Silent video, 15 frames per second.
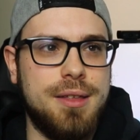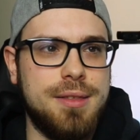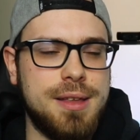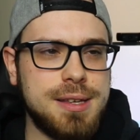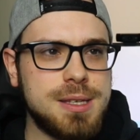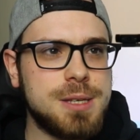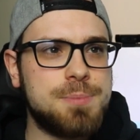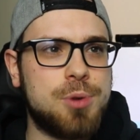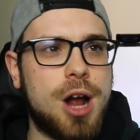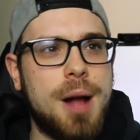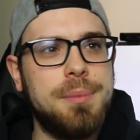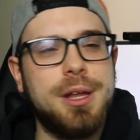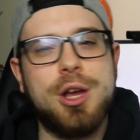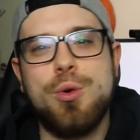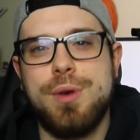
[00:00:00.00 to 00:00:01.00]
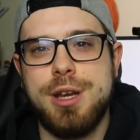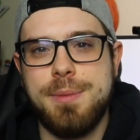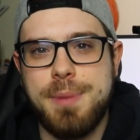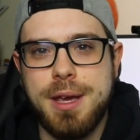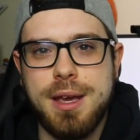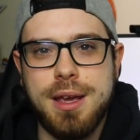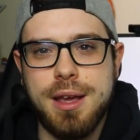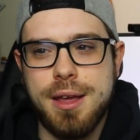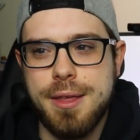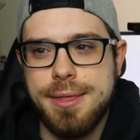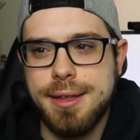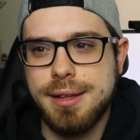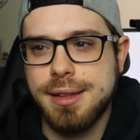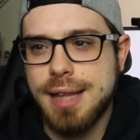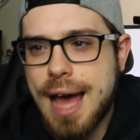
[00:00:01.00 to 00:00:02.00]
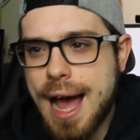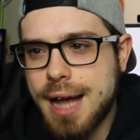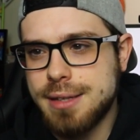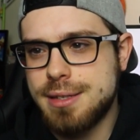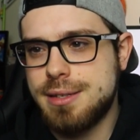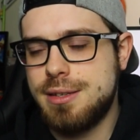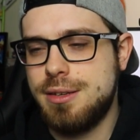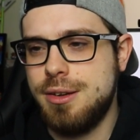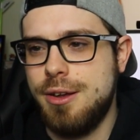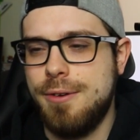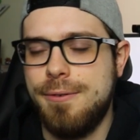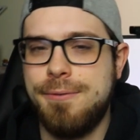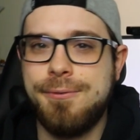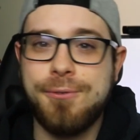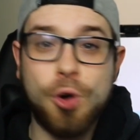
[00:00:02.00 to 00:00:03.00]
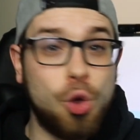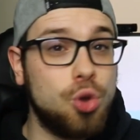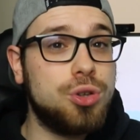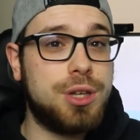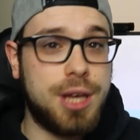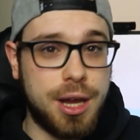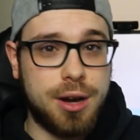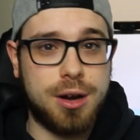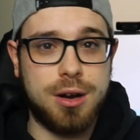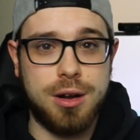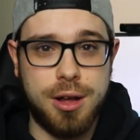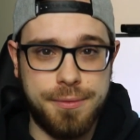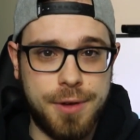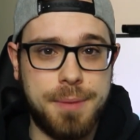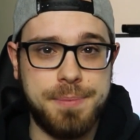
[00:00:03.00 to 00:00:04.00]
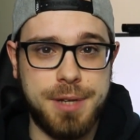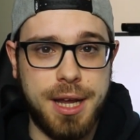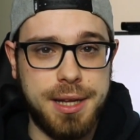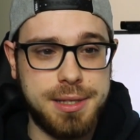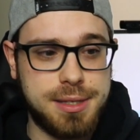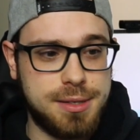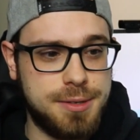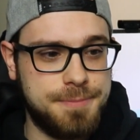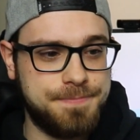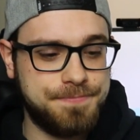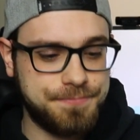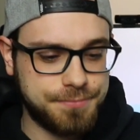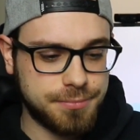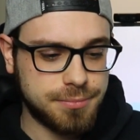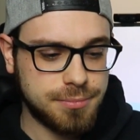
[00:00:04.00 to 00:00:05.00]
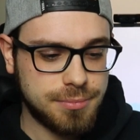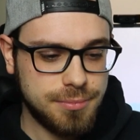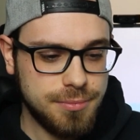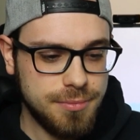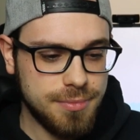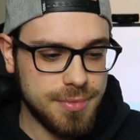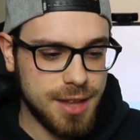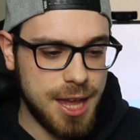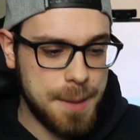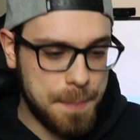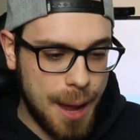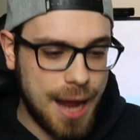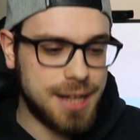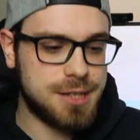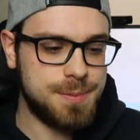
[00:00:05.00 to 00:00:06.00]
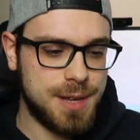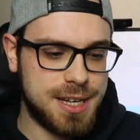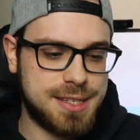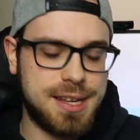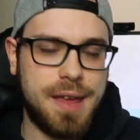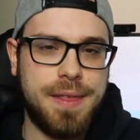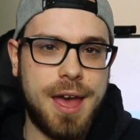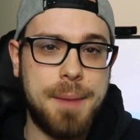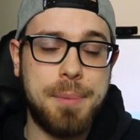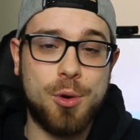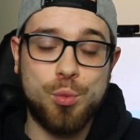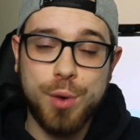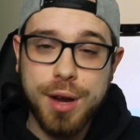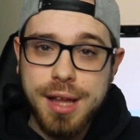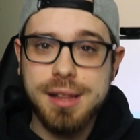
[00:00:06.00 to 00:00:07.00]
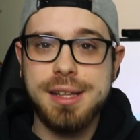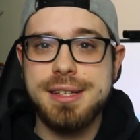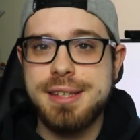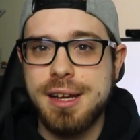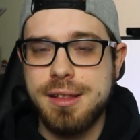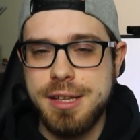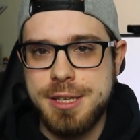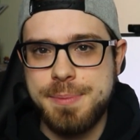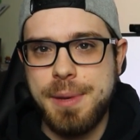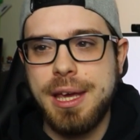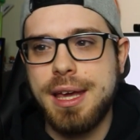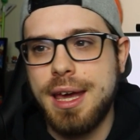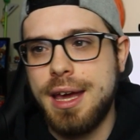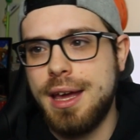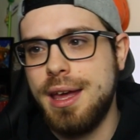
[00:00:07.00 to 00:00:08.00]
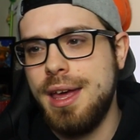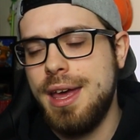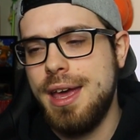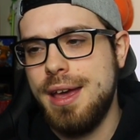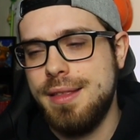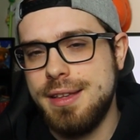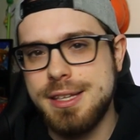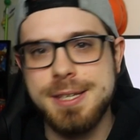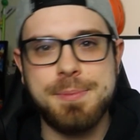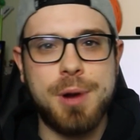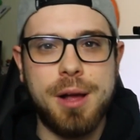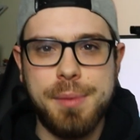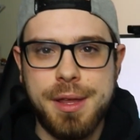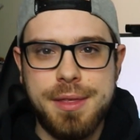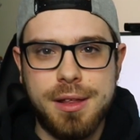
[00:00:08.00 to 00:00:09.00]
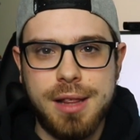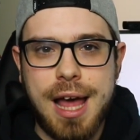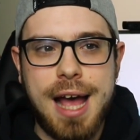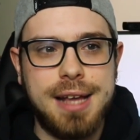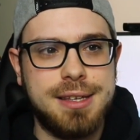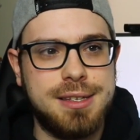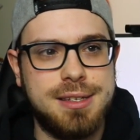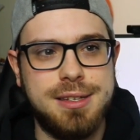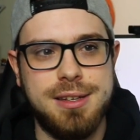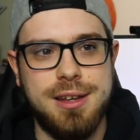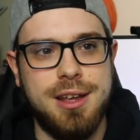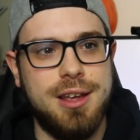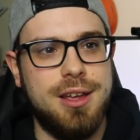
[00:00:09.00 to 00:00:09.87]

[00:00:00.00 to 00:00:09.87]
this is probably going to be the last full year of updates. It pains me to say that, but realistically speaking, this is probably the last